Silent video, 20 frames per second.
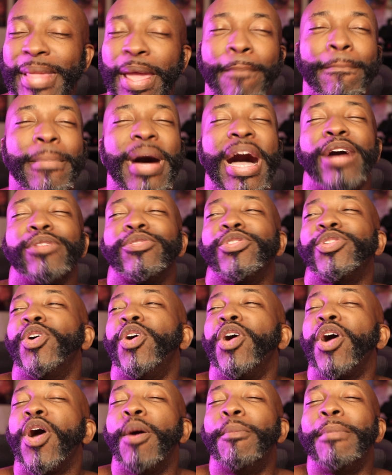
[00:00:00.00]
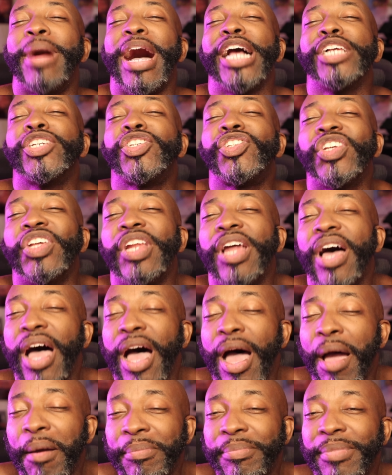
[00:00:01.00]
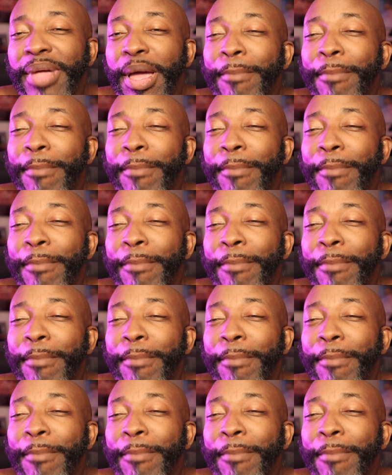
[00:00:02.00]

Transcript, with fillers: Maj was on go, Maj stood up,